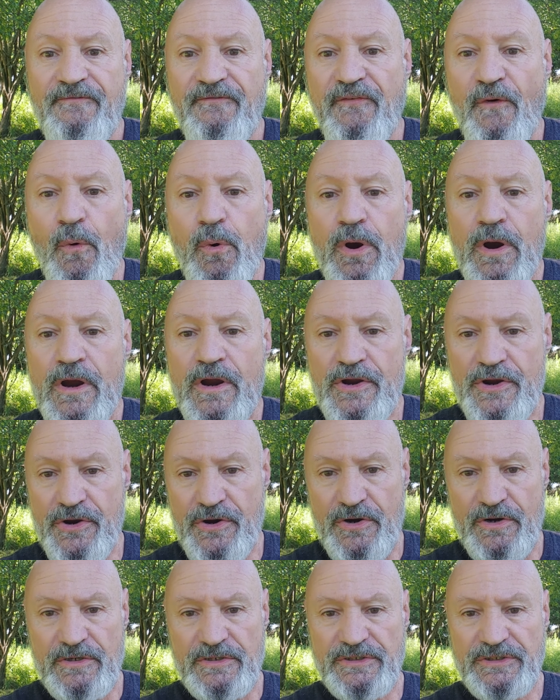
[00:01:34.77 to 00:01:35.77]

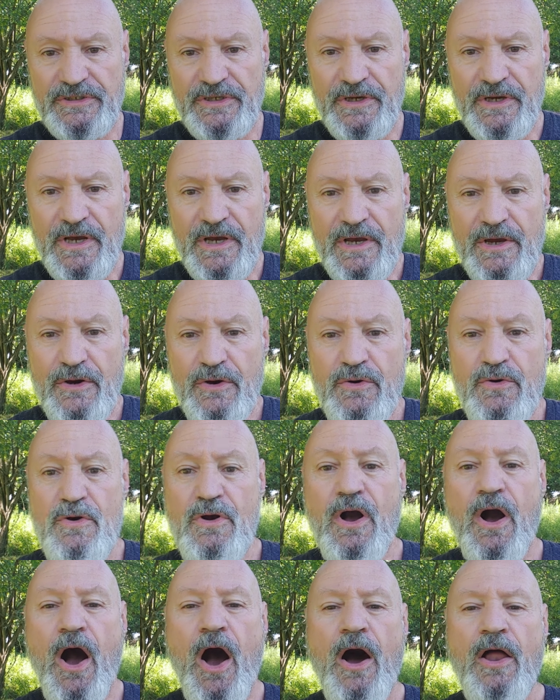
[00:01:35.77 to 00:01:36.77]
foreigners who
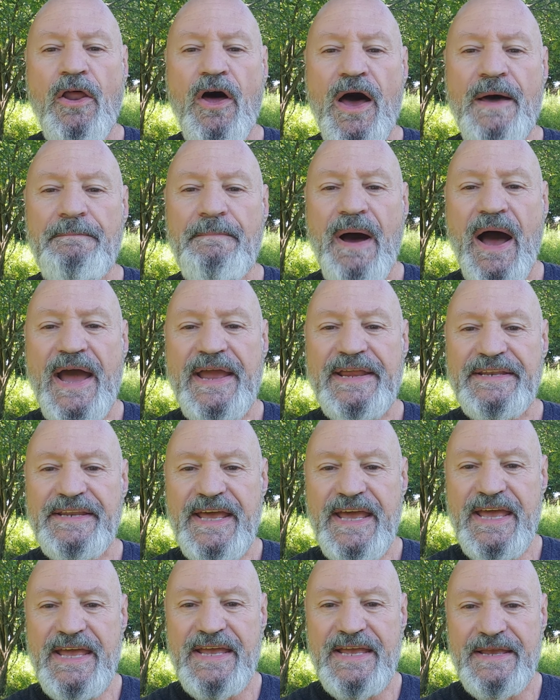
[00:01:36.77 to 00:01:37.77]
call on my
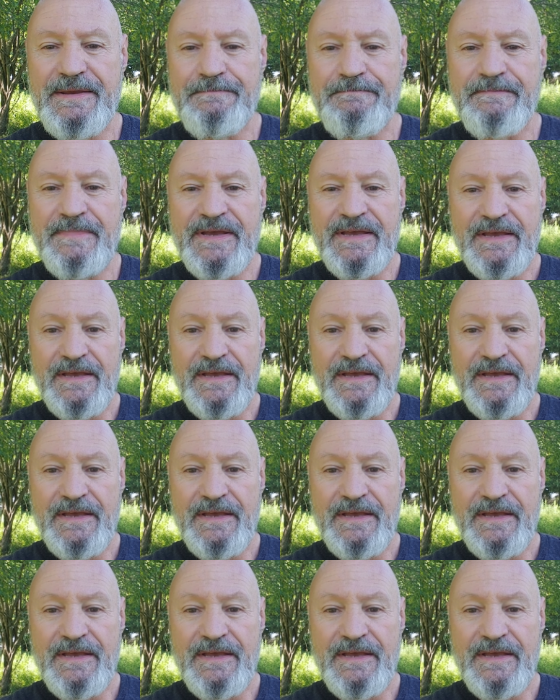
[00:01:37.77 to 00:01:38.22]
name,